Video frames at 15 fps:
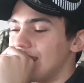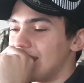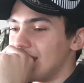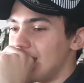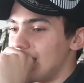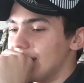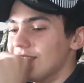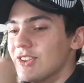
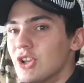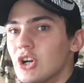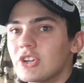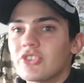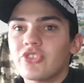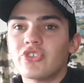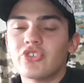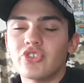it looks
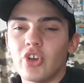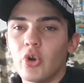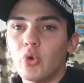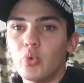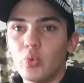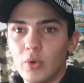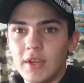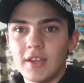so
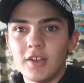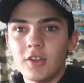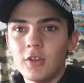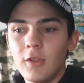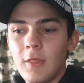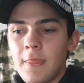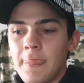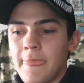
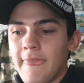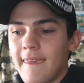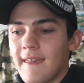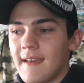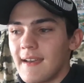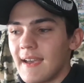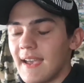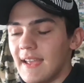real,
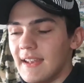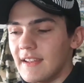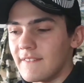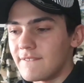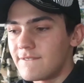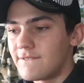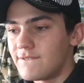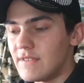and it
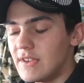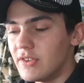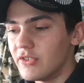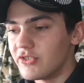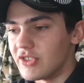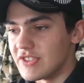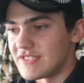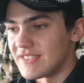
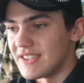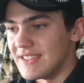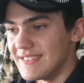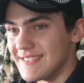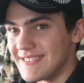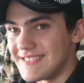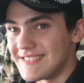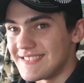feels just
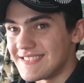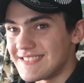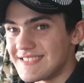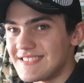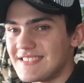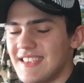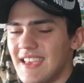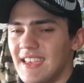
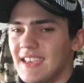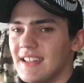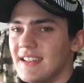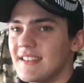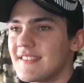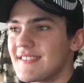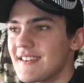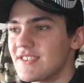insane.
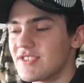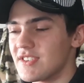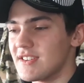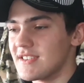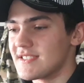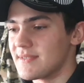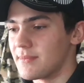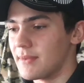It's such an
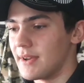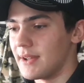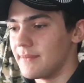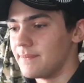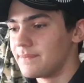awesome ride.